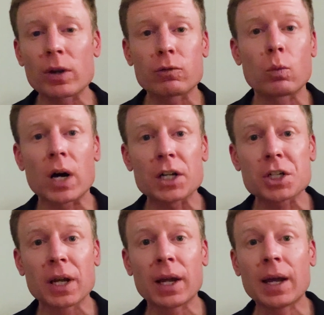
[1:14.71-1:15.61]
We've
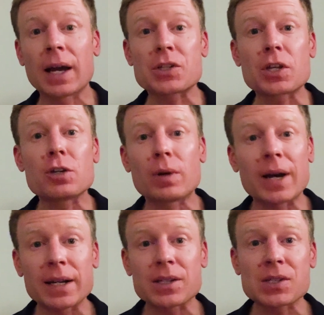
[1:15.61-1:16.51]
watched as the
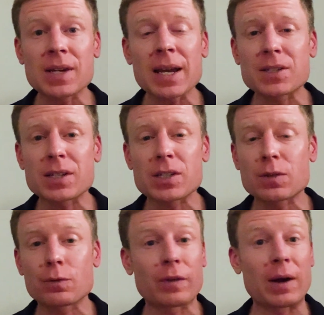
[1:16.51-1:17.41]
United States has
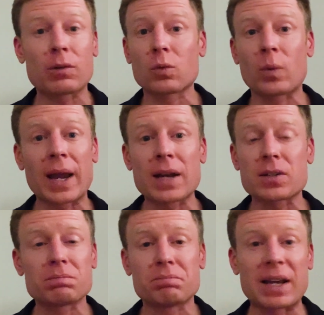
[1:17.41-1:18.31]
found a way
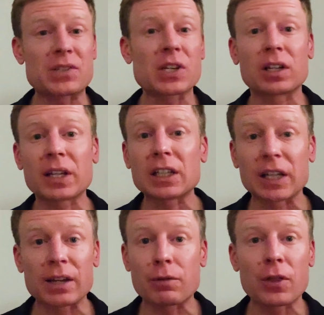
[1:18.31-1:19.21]
to basically
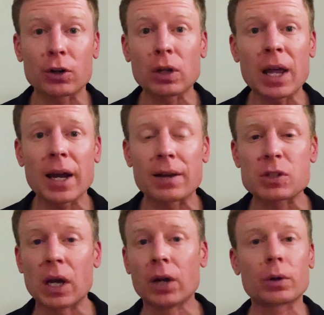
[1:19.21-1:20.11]
live their
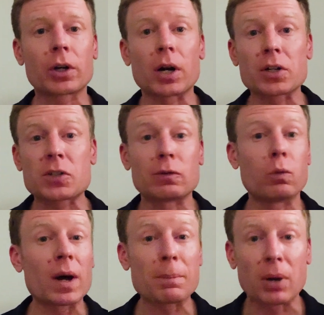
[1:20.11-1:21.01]
lives, regardless of
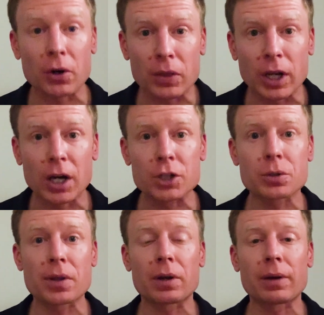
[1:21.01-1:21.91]
what part of the
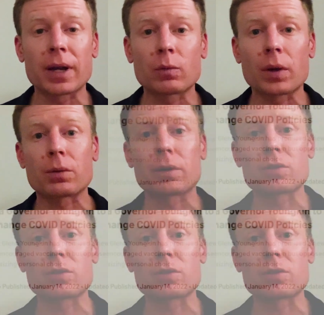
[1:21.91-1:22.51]
country they're in, whether they're